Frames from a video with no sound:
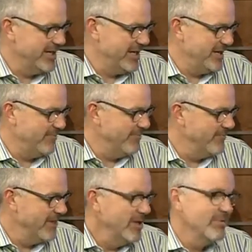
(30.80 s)
him.
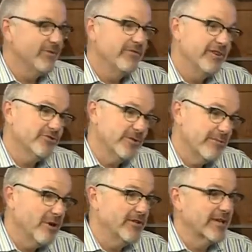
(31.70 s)
We feature
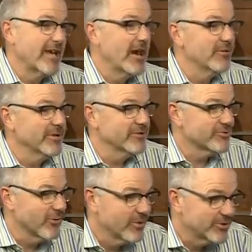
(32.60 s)
him on the Gallery
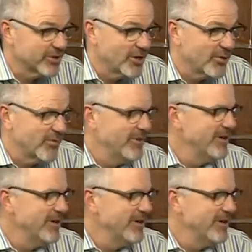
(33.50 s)
Stroll show.